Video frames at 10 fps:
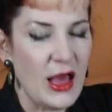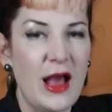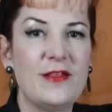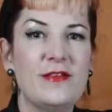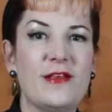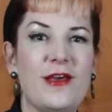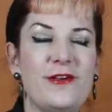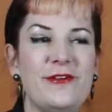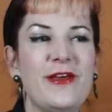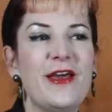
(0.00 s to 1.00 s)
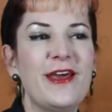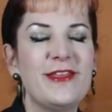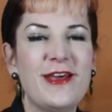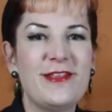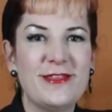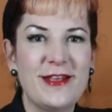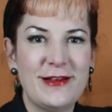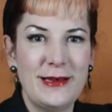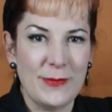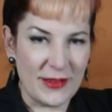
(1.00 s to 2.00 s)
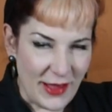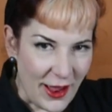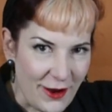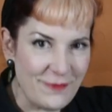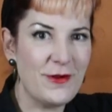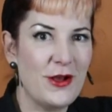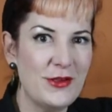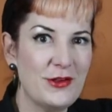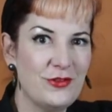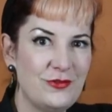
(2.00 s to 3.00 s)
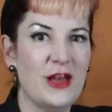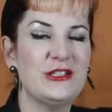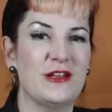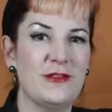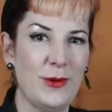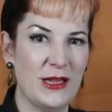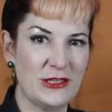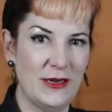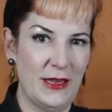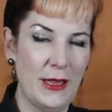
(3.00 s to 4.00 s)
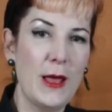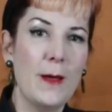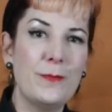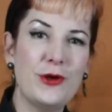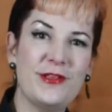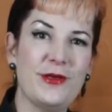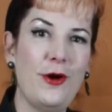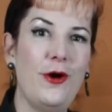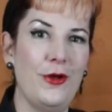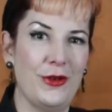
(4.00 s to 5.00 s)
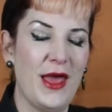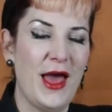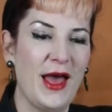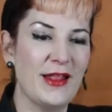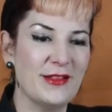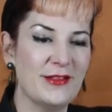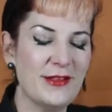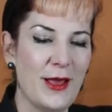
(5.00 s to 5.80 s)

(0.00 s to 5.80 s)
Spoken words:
and so there's a limit to how far you can stretch it to actually put it on, and